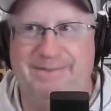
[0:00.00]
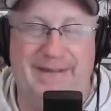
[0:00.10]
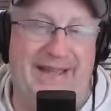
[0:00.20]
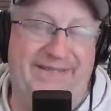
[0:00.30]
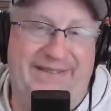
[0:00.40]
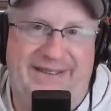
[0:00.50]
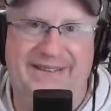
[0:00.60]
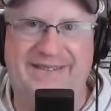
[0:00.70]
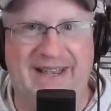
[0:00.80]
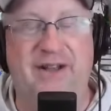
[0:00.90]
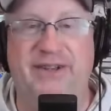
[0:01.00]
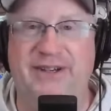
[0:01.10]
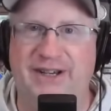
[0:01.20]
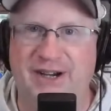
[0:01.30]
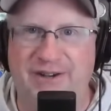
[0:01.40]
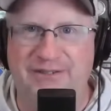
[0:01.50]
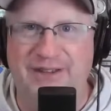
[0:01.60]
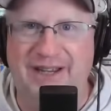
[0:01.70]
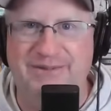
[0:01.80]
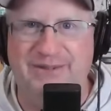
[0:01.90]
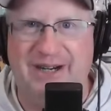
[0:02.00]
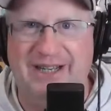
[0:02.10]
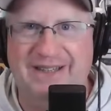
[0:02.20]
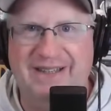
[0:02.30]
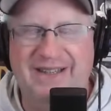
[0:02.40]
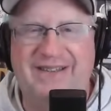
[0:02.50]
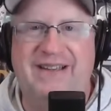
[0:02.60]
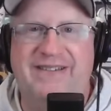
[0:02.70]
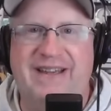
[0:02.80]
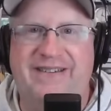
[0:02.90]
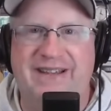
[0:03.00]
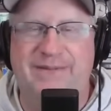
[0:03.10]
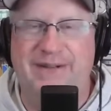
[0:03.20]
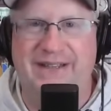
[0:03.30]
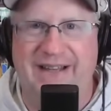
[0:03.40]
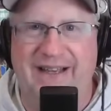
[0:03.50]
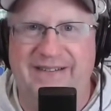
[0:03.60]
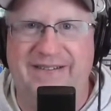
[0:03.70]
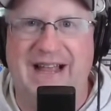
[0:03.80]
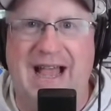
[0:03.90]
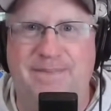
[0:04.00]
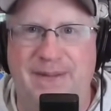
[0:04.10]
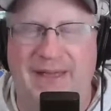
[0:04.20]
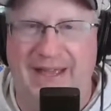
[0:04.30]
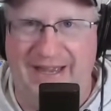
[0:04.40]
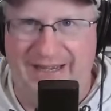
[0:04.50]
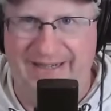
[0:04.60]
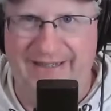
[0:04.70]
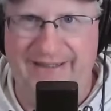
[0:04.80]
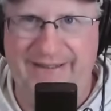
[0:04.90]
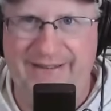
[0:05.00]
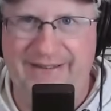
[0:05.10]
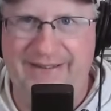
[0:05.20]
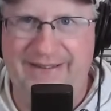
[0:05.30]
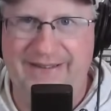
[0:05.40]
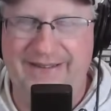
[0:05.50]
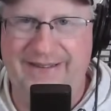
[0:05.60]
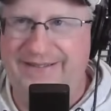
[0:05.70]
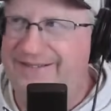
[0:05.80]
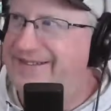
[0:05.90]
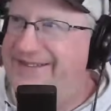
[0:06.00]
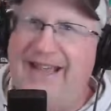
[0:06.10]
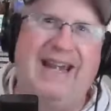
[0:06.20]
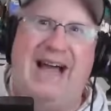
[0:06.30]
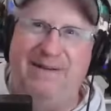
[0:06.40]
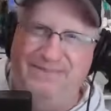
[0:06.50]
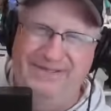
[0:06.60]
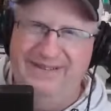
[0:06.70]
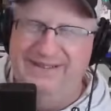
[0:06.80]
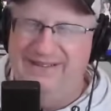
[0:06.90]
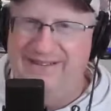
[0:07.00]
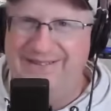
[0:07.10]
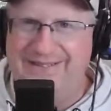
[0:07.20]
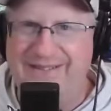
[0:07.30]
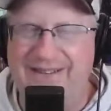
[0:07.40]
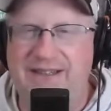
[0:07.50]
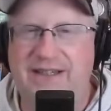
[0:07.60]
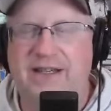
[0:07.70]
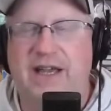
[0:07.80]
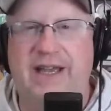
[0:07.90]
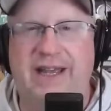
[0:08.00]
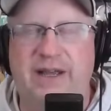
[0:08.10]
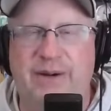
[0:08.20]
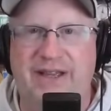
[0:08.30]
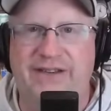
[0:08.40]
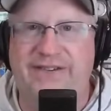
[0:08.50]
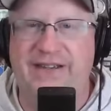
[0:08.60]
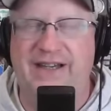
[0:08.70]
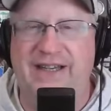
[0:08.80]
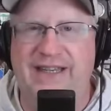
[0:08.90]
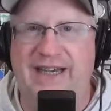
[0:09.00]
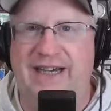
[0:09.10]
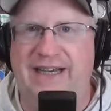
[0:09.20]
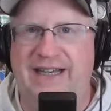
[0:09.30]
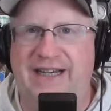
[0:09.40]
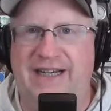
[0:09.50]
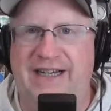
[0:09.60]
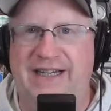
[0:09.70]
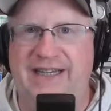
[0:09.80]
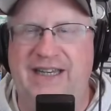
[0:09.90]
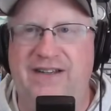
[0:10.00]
Maybe. Sounds like a golf name, right? Sounds like somebody you'd like to slap in the head. Shut up. Anyways, he's like